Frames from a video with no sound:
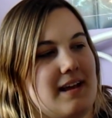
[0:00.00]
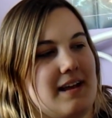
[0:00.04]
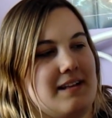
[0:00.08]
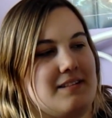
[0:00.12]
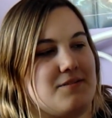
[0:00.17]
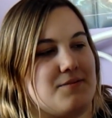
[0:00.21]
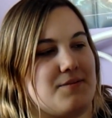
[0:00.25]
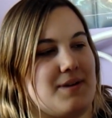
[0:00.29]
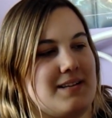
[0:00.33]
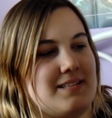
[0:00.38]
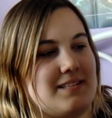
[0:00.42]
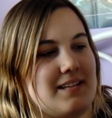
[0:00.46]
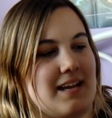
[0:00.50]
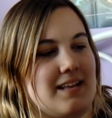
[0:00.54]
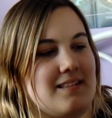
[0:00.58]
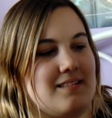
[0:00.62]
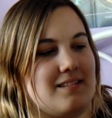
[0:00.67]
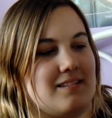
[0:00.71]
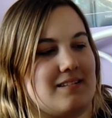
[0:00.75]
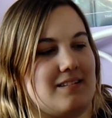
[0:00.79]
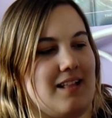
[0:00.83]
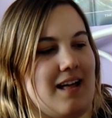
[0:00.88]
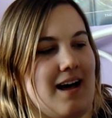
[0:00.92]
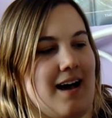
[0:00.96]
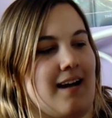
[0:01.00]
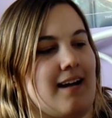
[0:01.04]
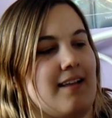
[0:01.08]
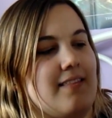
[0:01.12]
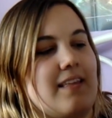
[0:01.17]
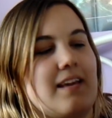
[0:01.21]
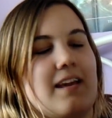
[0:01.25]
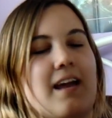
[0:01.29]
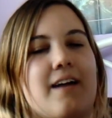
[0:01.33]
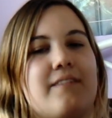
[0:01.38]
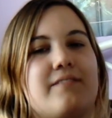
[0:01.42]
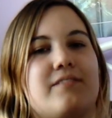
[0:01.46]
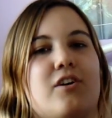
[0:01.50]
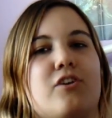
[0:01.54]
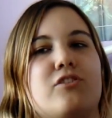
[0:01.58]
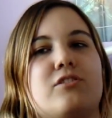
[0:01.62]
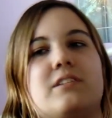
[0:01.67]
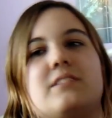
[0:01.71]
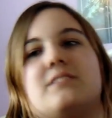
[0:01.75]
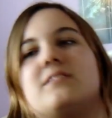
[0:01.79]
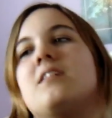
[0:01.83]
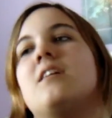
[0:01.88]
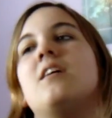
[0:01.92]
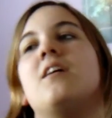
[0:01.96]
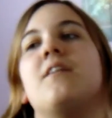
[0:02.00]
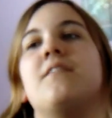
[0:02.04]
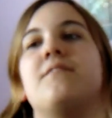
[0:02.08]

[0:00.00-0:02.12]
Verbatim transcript: It's a race against the clock, and they have all these